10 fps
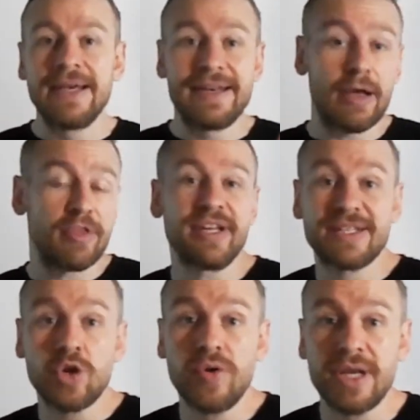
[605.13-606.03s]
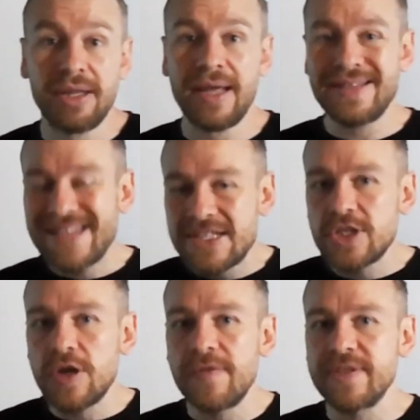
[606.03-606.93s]
Now the Natori clan did
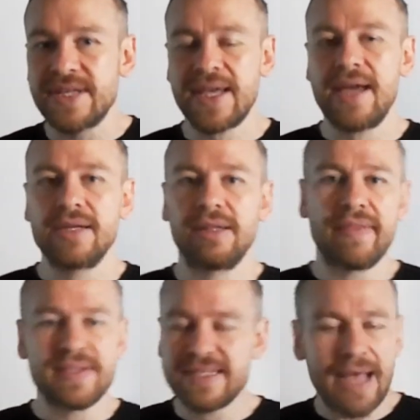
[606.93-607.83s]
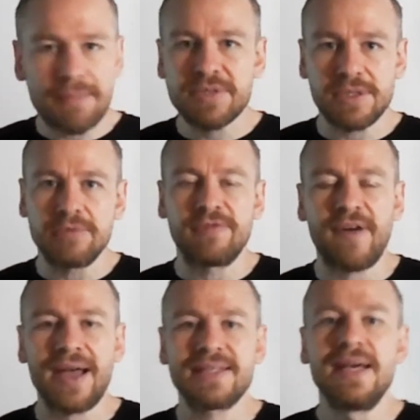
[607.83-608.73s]
serve the Takeda clan, this is absolute
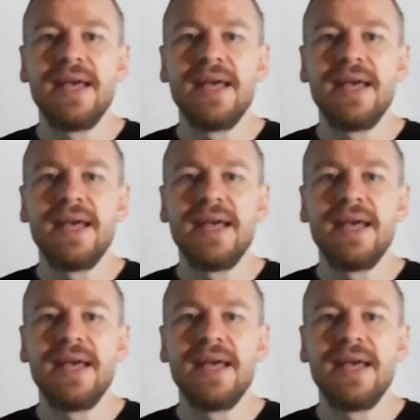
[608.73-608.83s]
fact,